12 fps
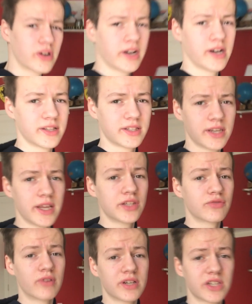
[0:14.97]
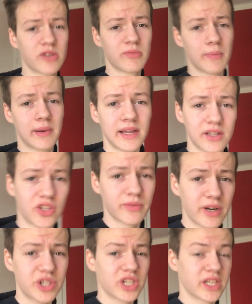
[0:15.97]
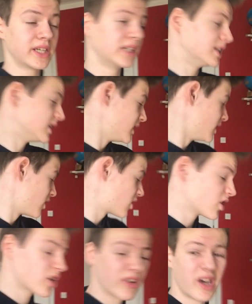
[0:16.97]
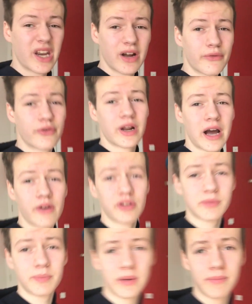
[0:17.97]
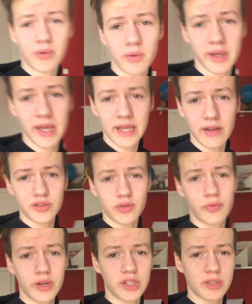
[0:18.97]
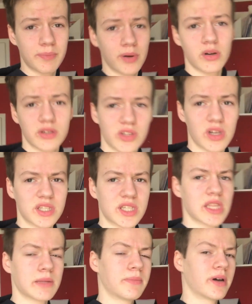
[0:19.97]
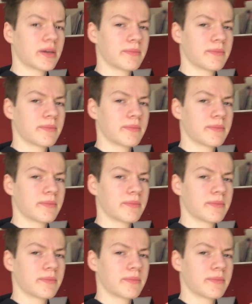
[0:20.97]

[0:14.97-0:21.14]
Uh, today's a rest day on my plan, so I'm actually gonna go head out for an hour spin, probably head down to Regent's Park, so let's get the bike